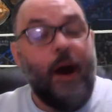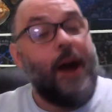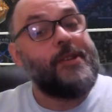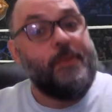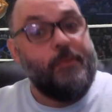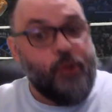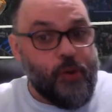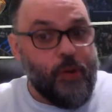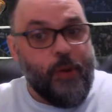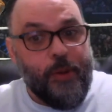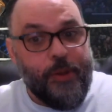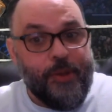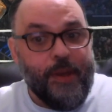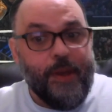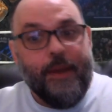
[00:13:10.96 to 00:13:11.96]
Awesome
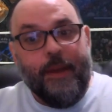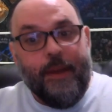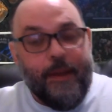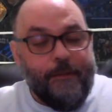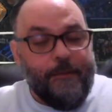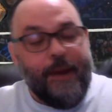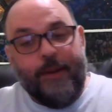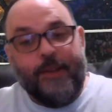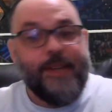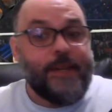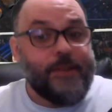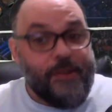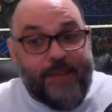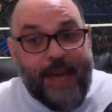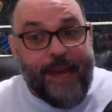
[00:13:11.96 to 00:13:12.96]
Truth finally
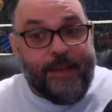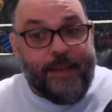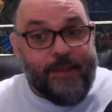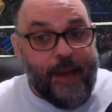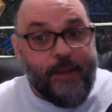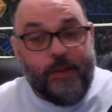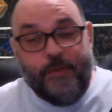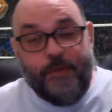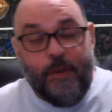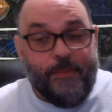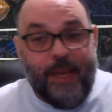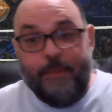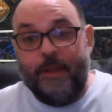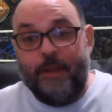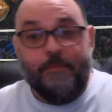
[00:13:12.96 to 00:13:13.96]
take the tag titles from
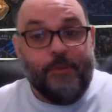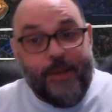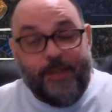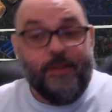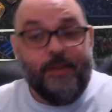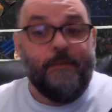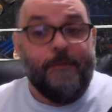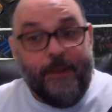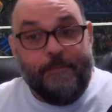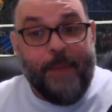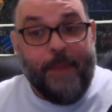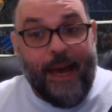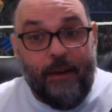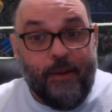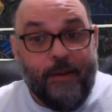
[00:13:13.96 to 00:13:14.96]
Damian Priest and Finn
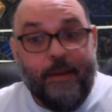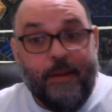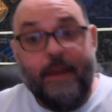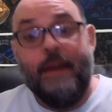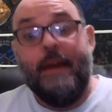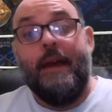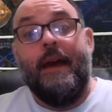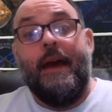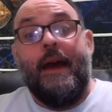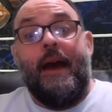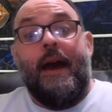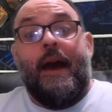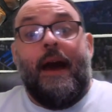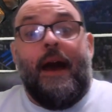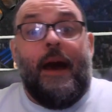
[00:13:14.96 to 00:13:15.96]
Balor.
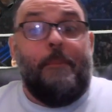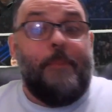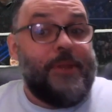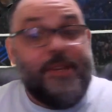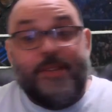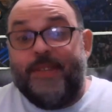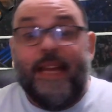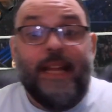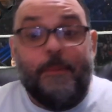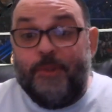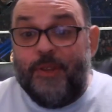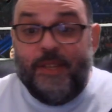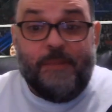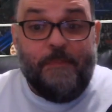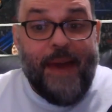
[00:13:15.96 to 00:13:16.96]
But the setup
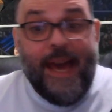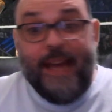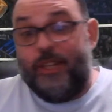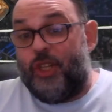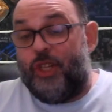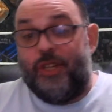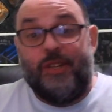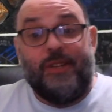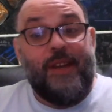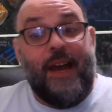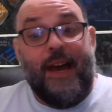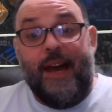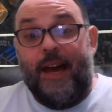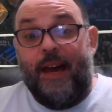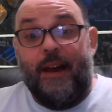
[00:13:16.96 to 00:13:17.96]
to this match,
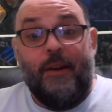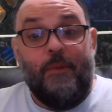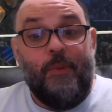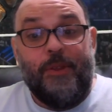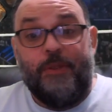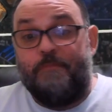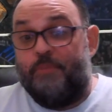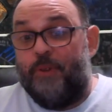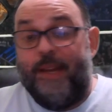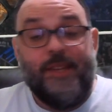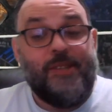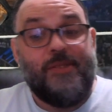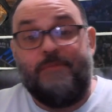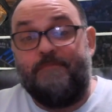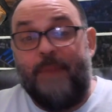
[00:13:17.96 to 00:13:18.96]
with
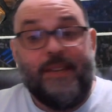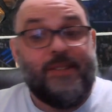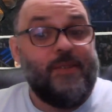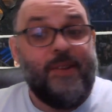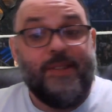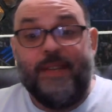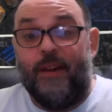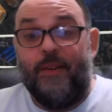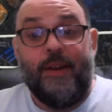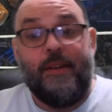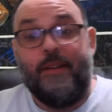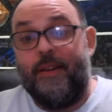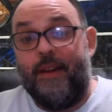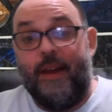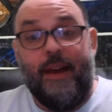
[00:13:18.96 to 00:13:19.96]
Priest basically
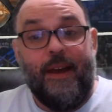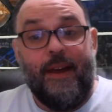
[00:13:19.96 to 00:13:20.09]
telling